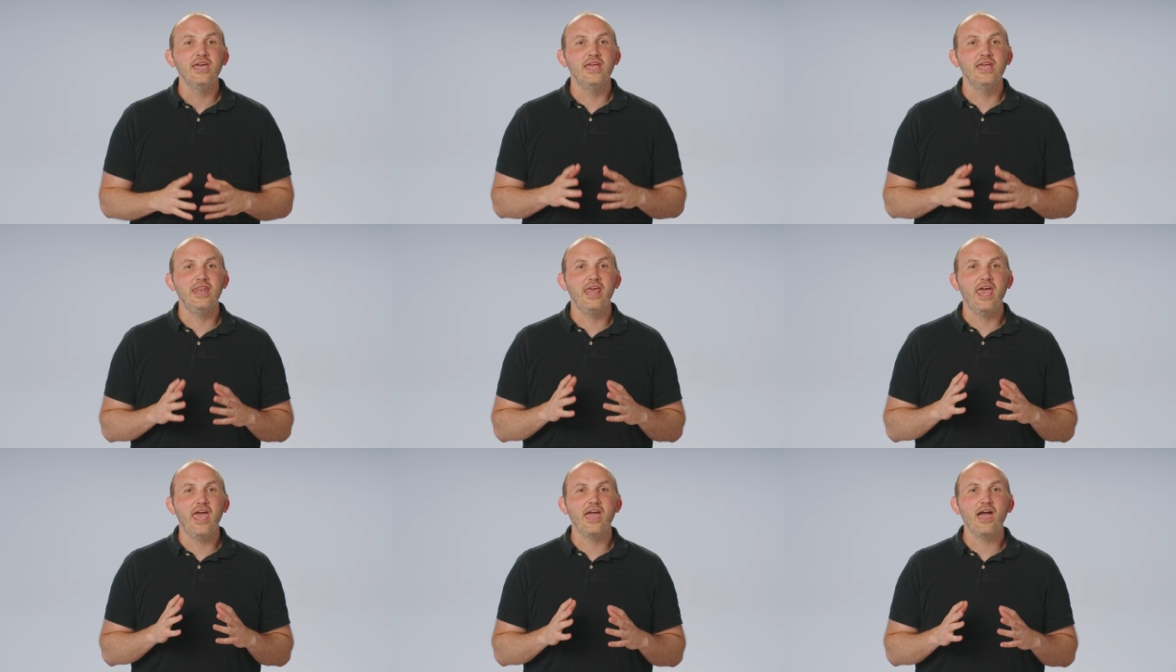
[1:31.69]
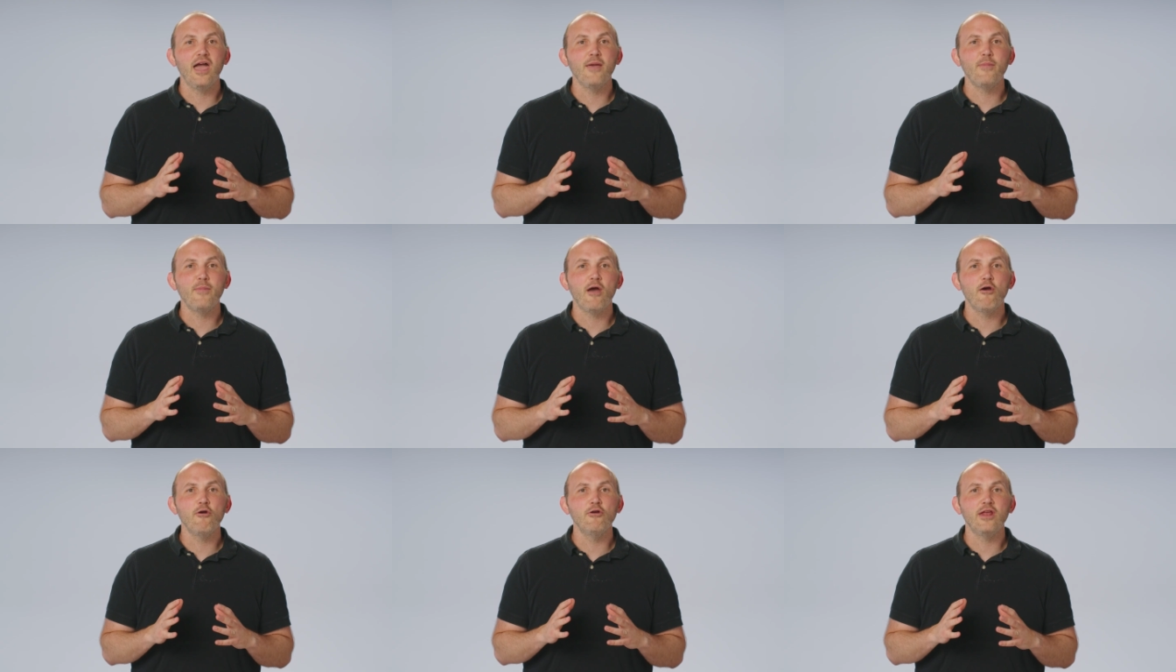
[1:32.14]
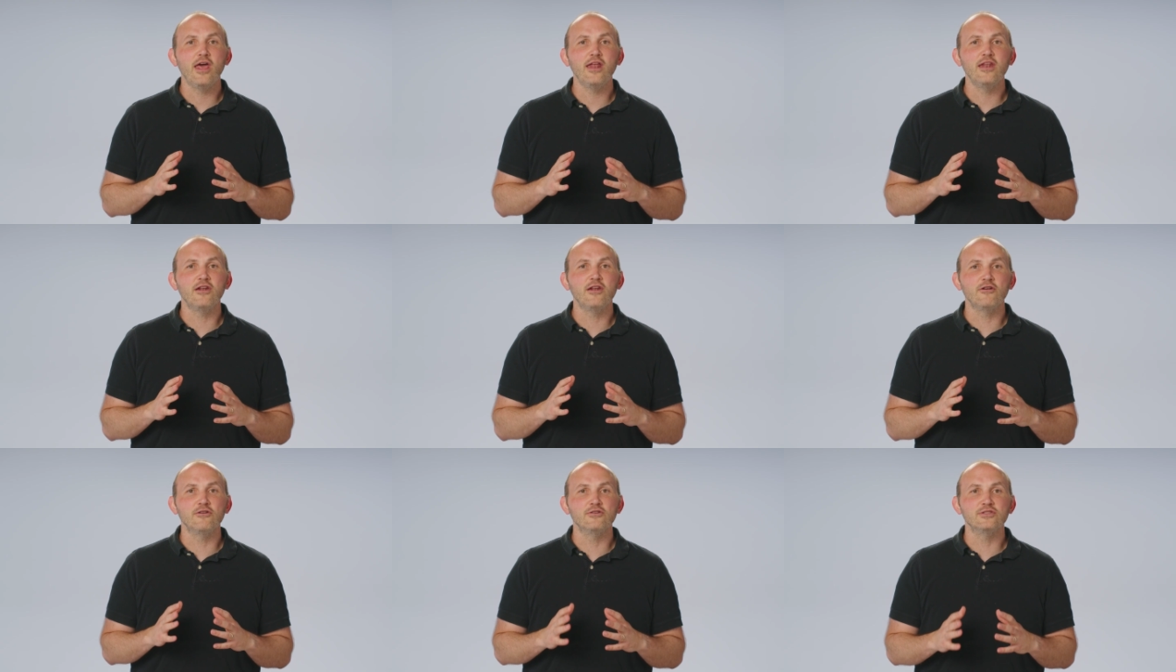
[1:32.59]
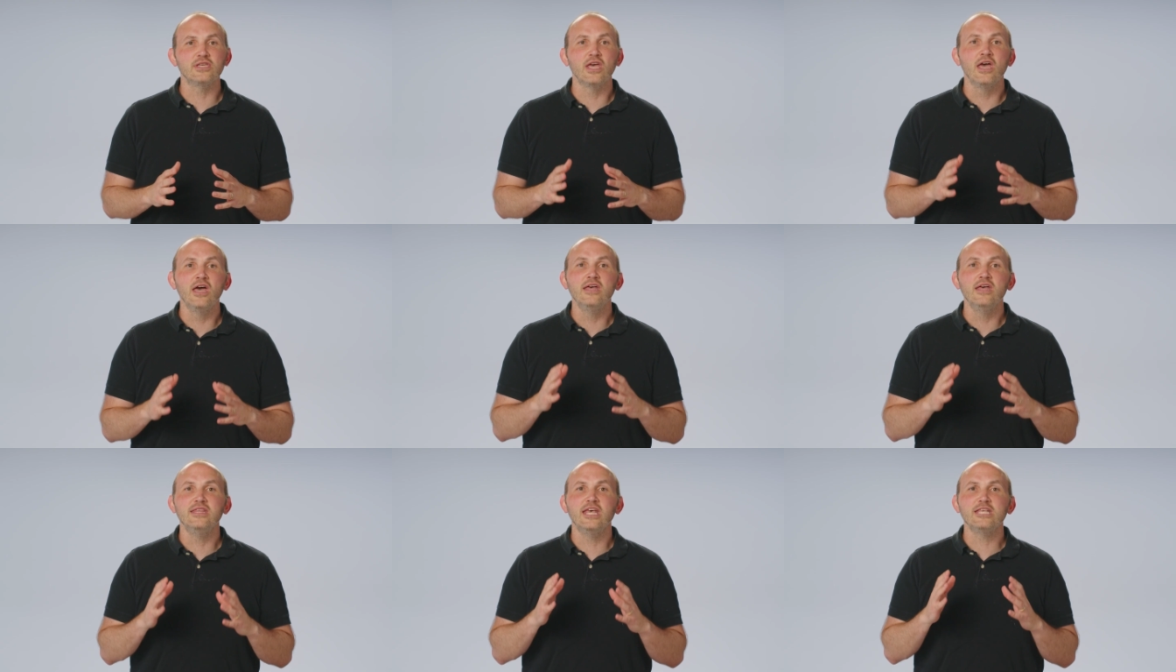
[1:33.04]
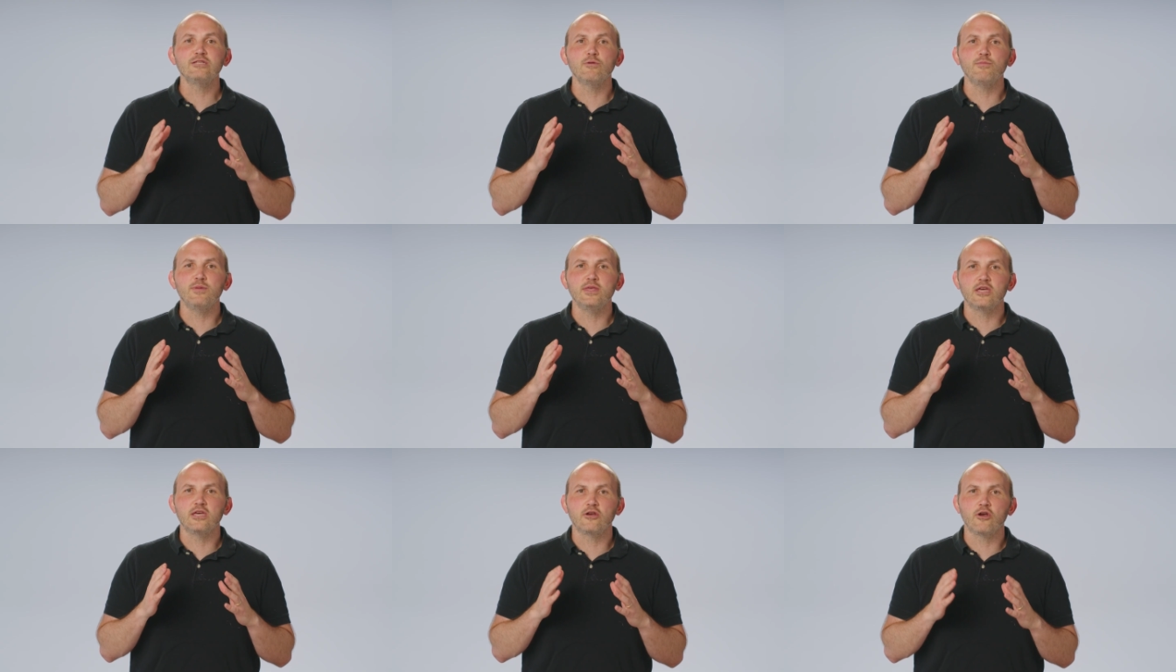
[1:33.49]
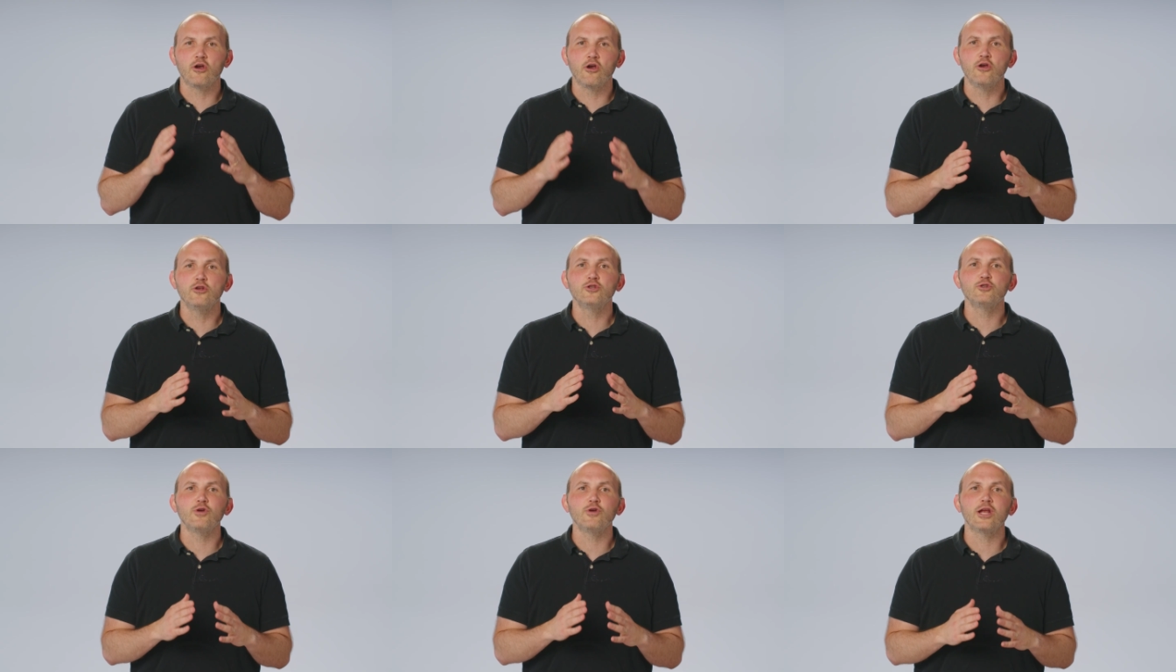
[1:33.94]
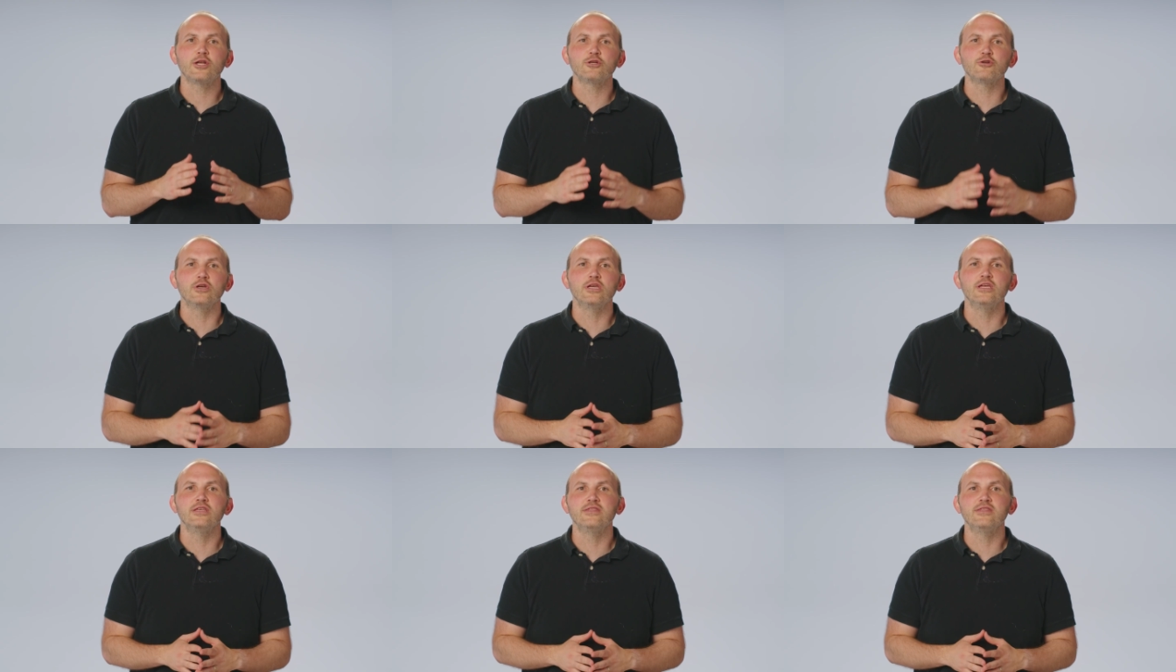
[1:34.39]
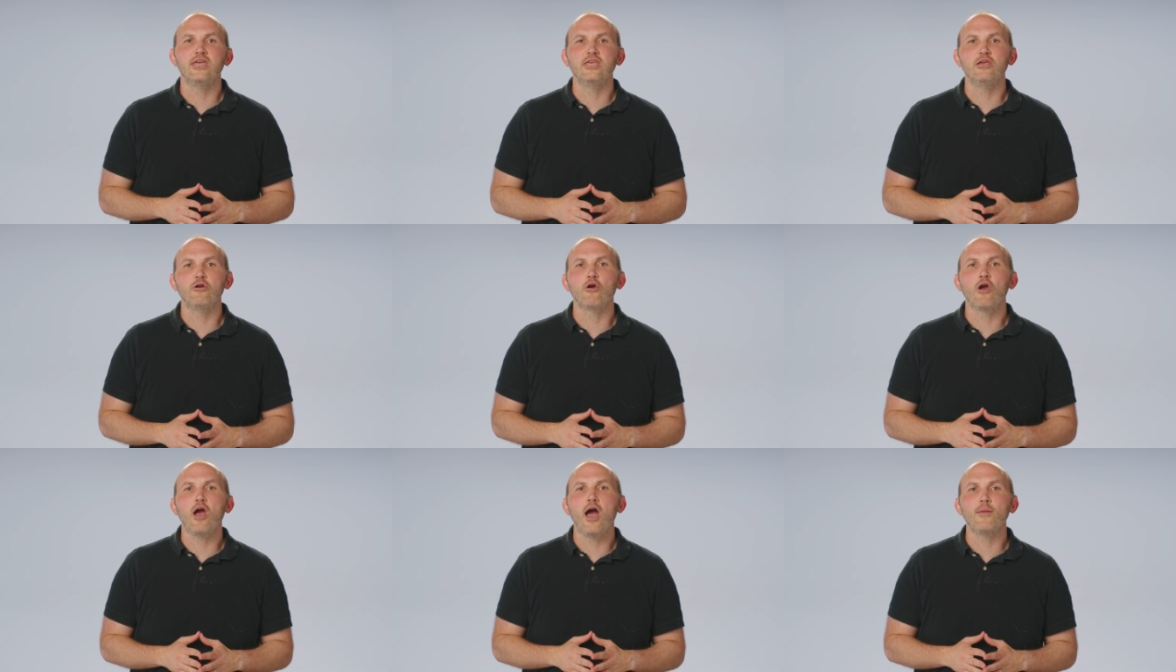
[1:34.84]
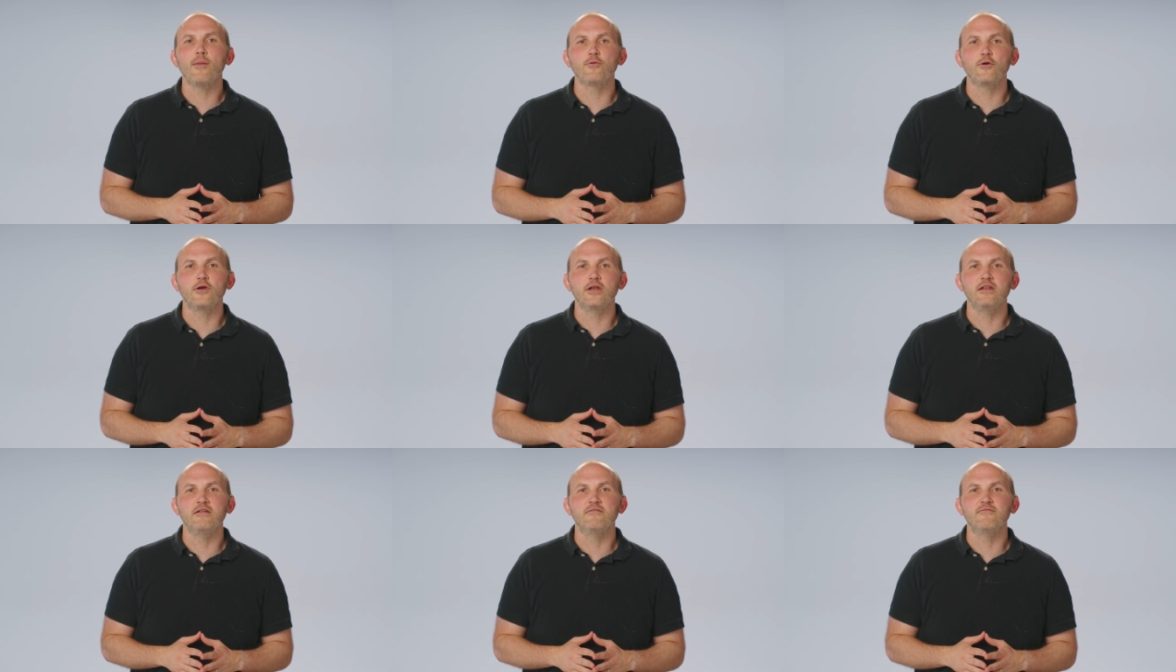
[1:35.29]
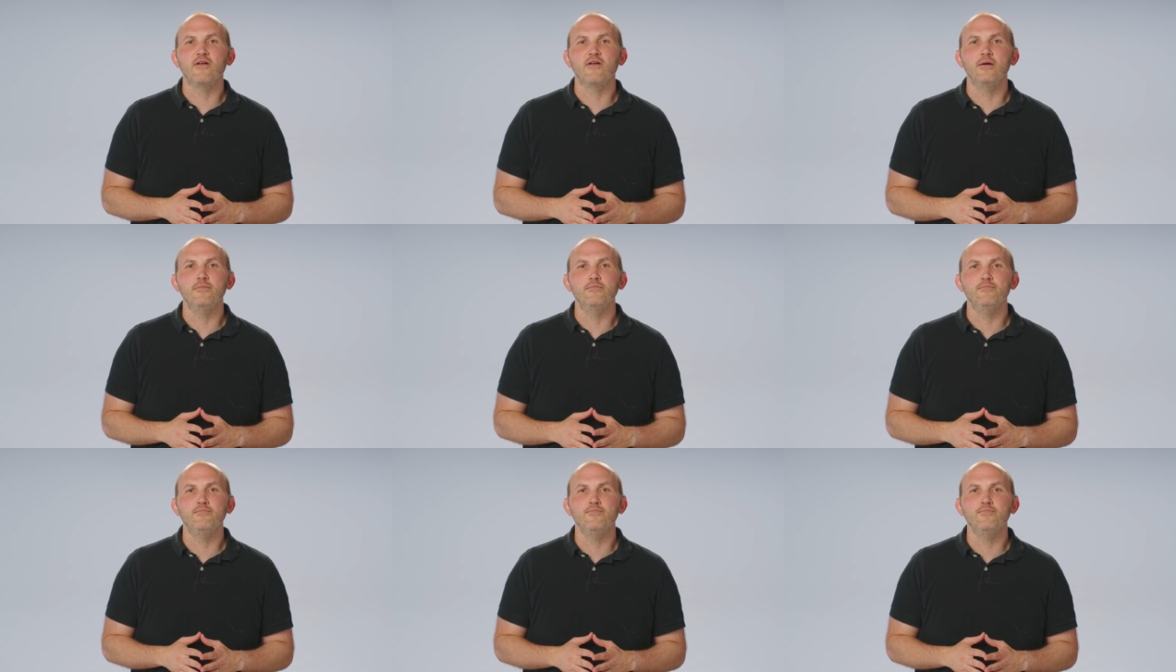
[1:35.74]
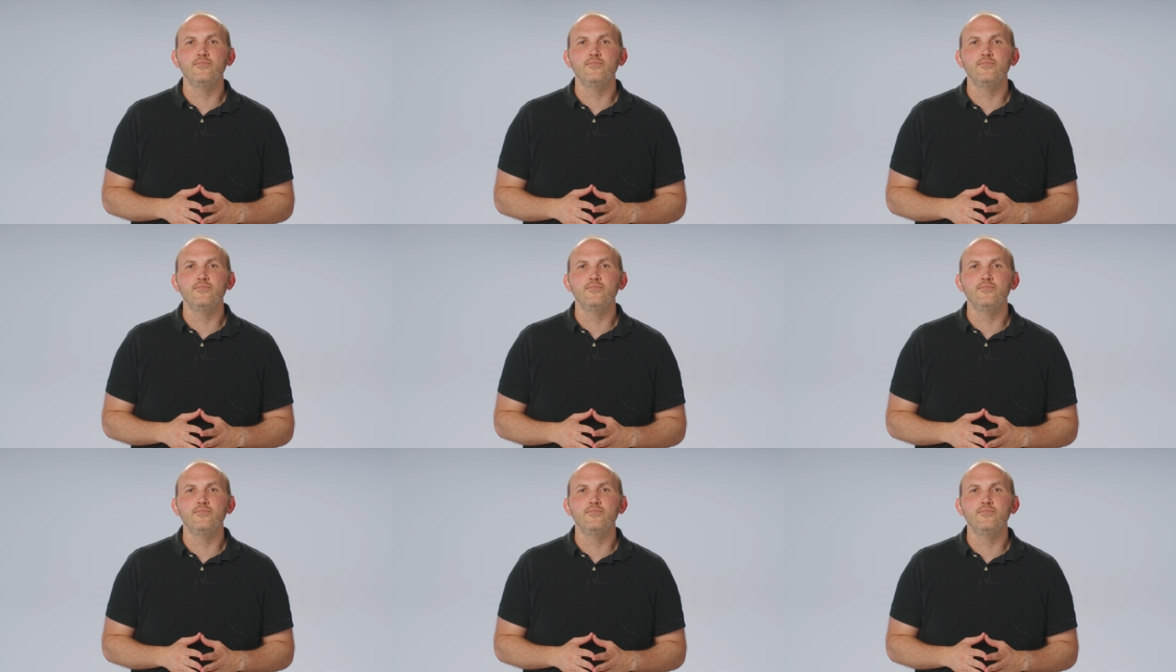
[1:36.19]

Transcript: In AI-powered editors, this would be the current directory that you are operating from.